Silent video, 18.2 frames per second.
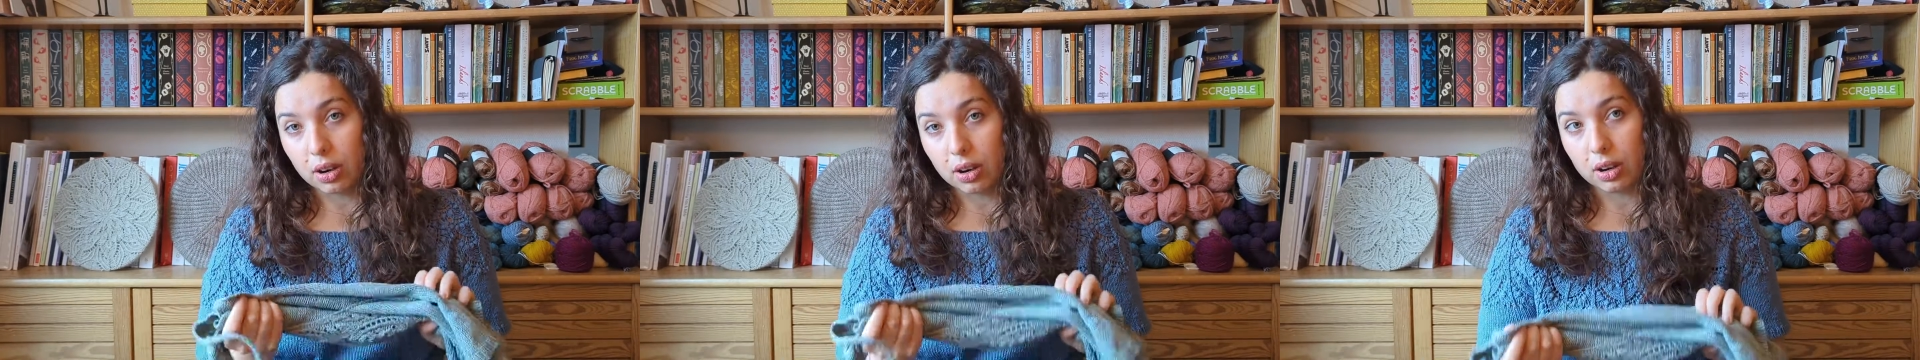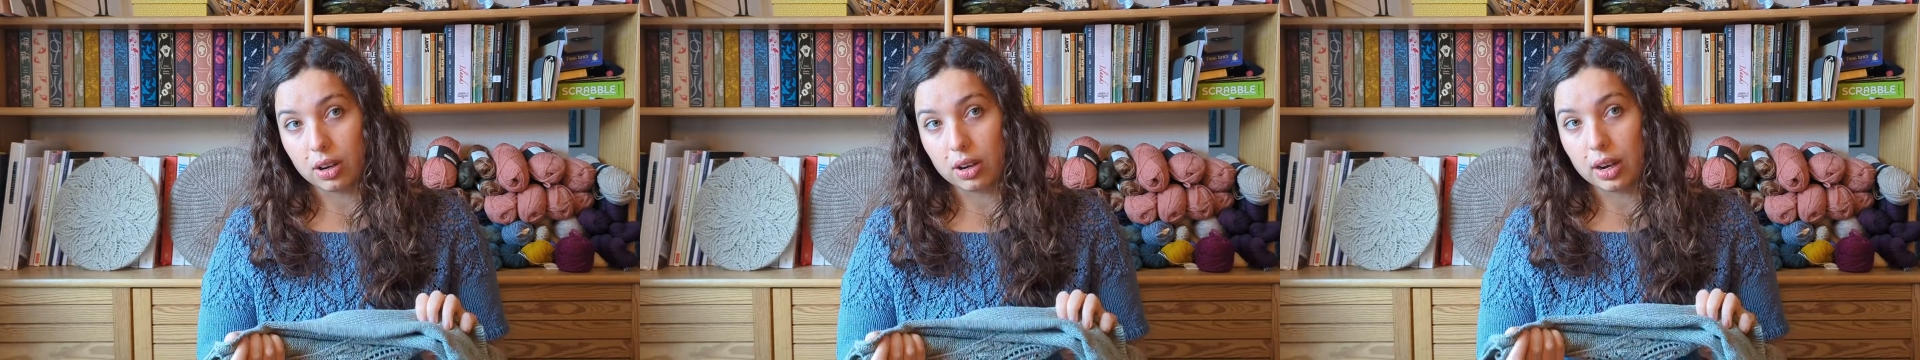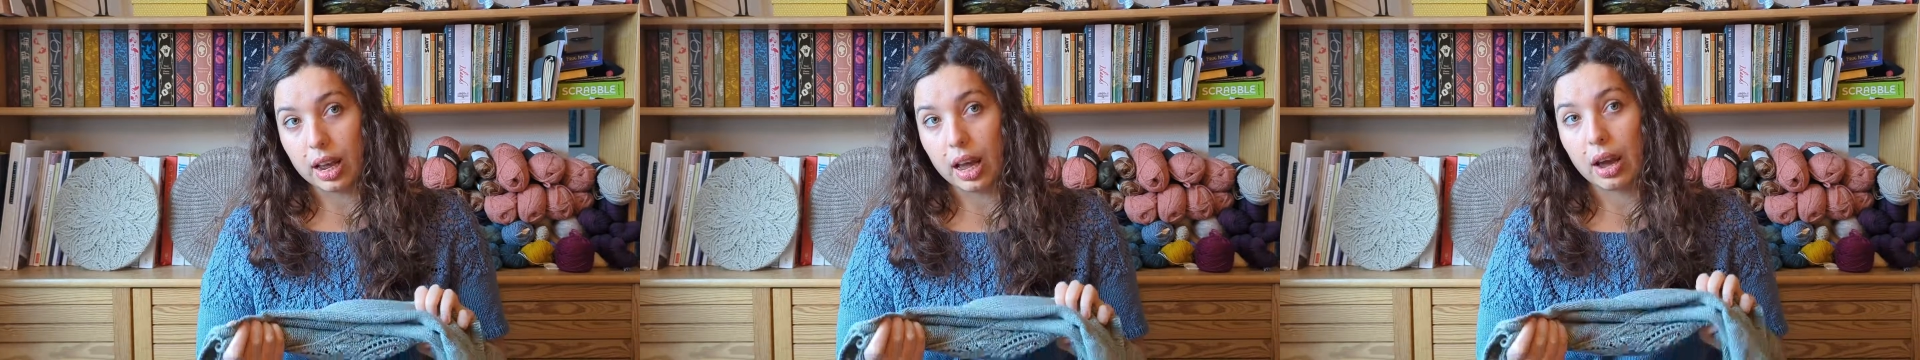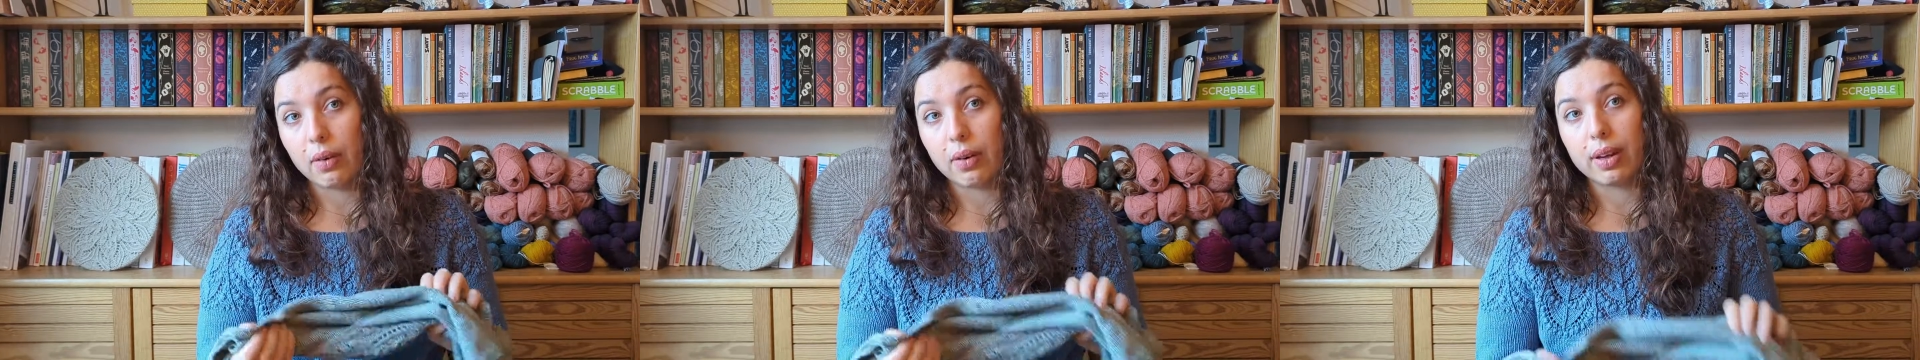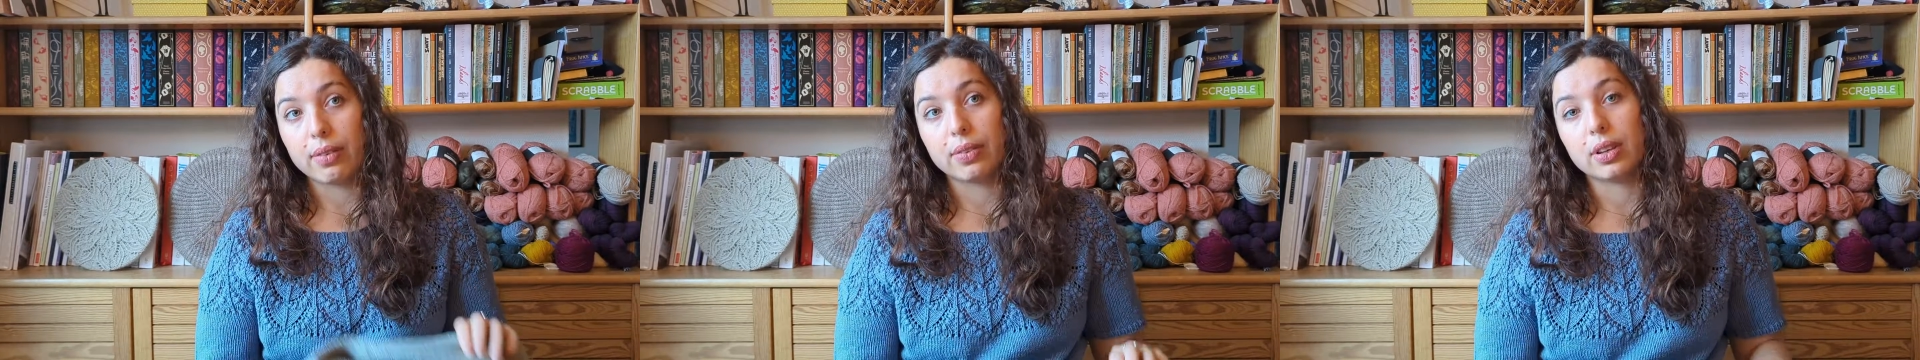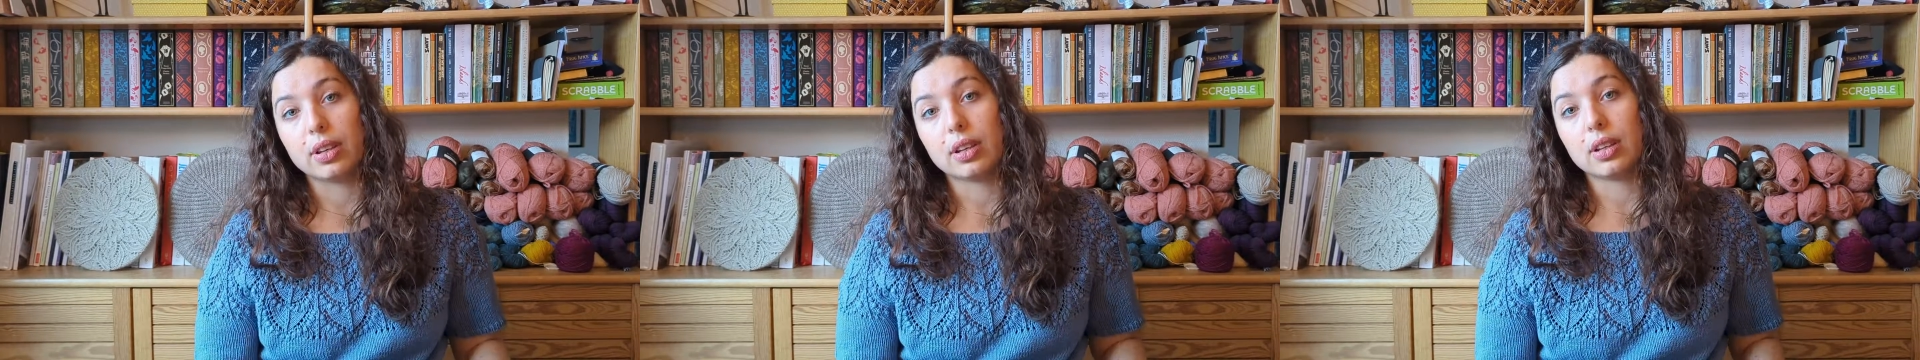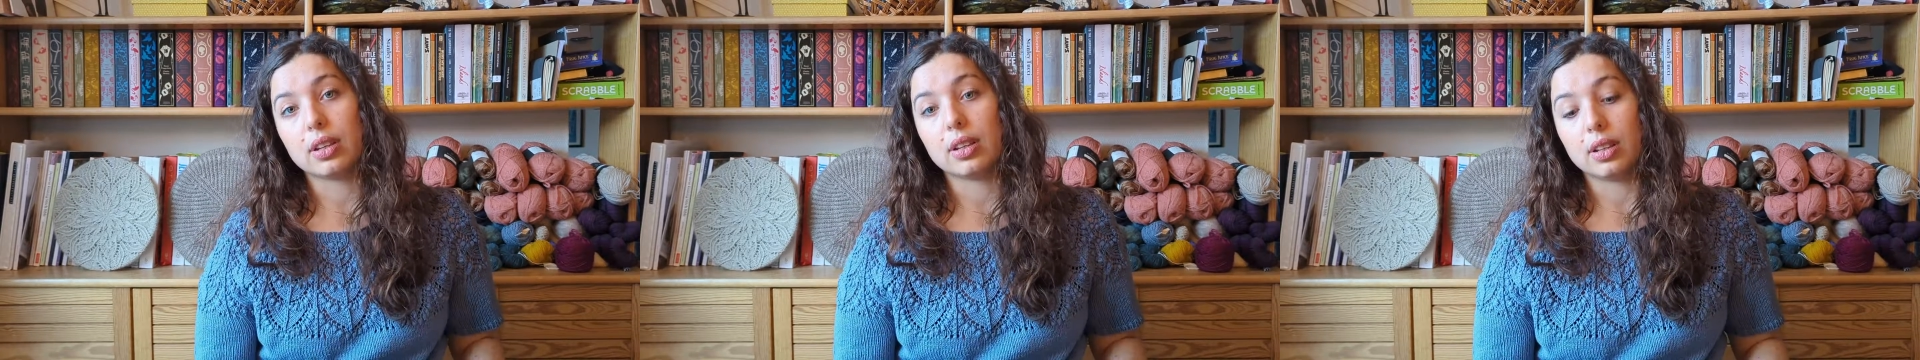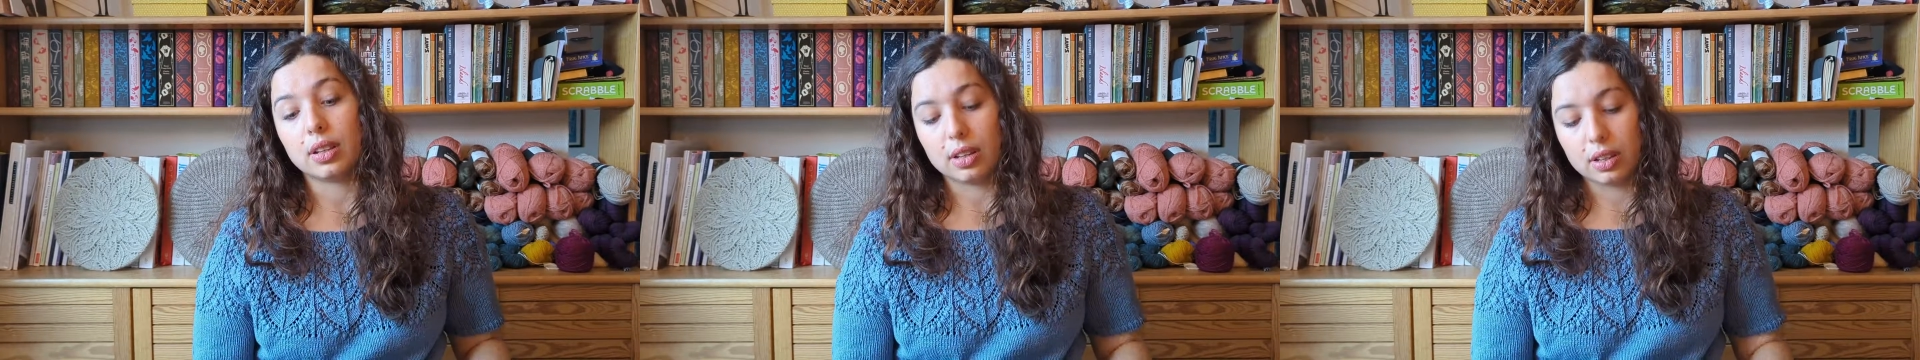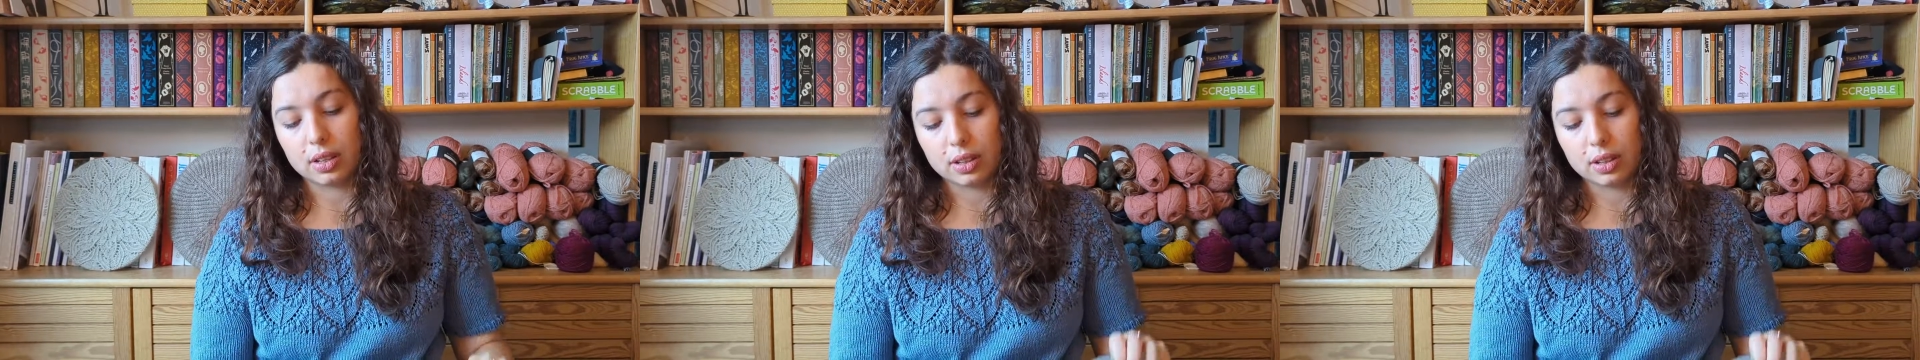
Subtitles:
on. However,